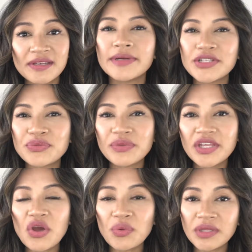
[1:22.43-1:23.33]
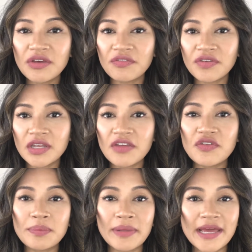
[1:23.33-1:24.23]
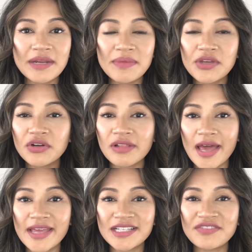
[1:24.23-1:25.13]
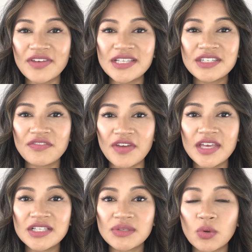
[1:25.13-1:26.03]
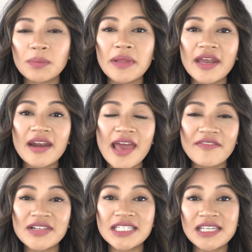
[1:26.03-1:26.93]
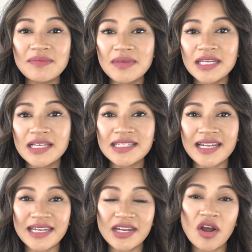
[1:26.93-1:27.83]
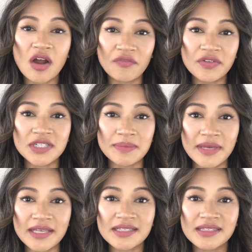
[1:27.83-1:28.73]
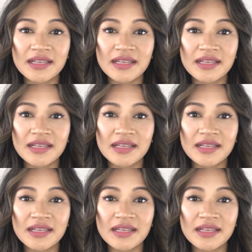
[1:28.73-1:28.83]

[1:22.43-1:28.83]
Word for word: but it's really only a fit if you plan to meet your clients face-to-face or plan on having team meetings that need a conference space.